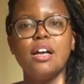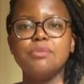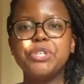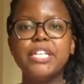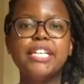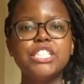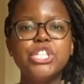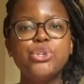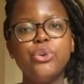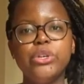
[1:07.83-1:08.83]
I'm trying to get
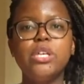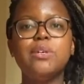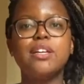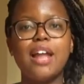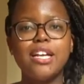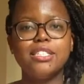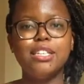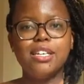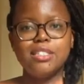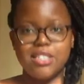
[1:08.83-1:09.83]
to know you without actually
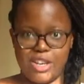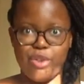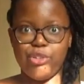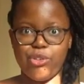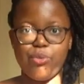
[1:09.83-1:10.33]
getting to know you,